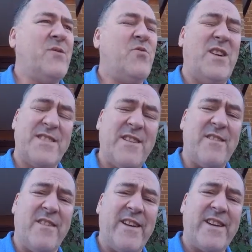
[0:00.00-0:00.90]
What I
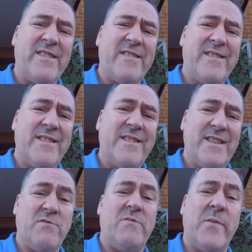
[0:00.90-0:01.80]
don't like
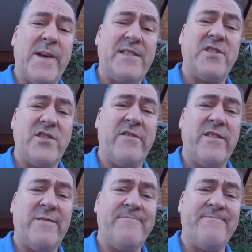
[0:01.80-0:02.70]
is what I'm about to show you.